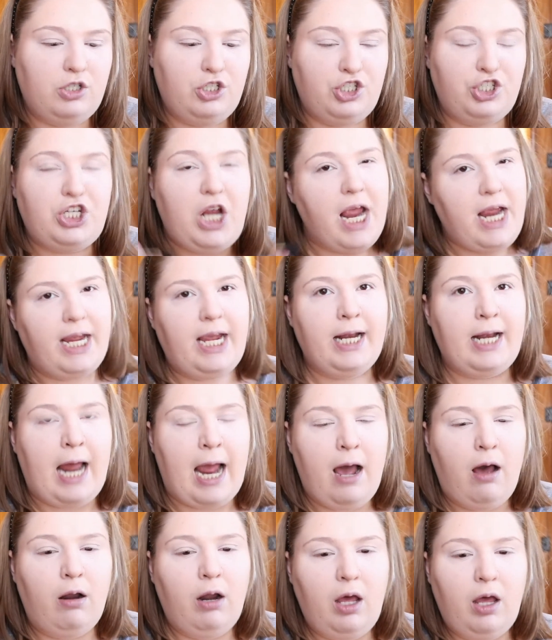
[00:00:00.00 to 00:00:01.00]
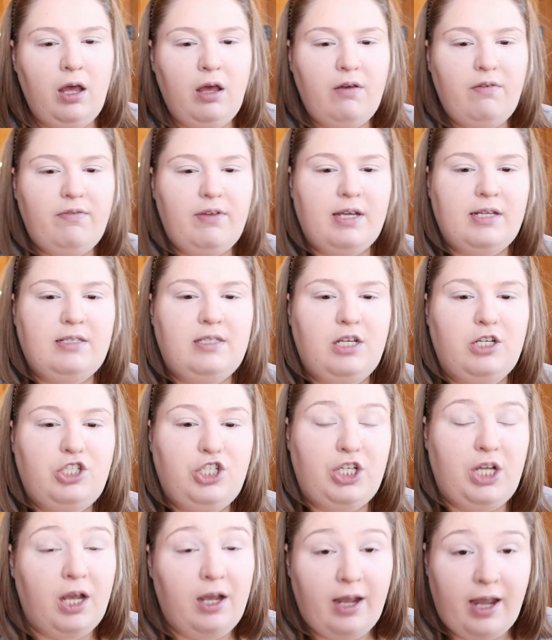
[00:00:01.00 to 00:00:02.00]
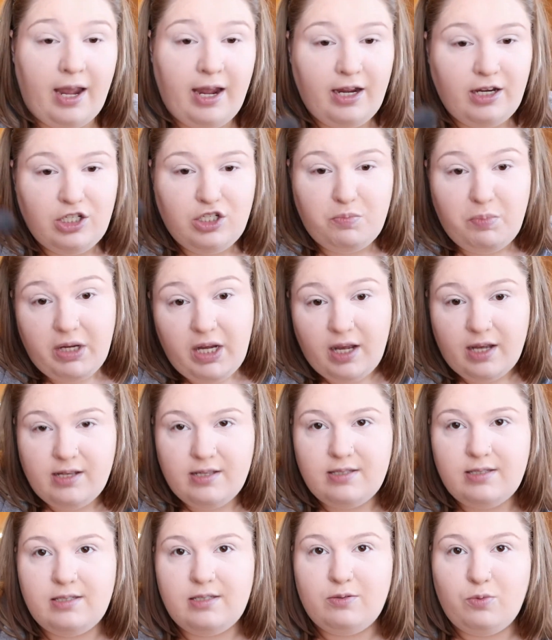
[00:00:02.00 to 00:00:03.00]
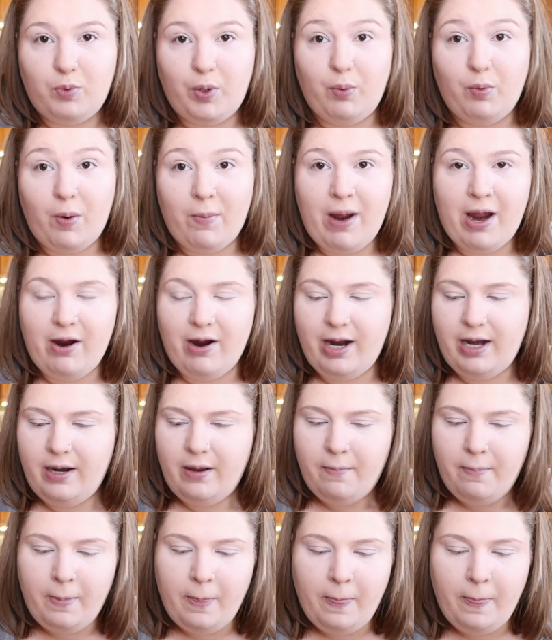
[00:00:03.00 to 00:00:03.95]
shaken out of at such a young age because we were married.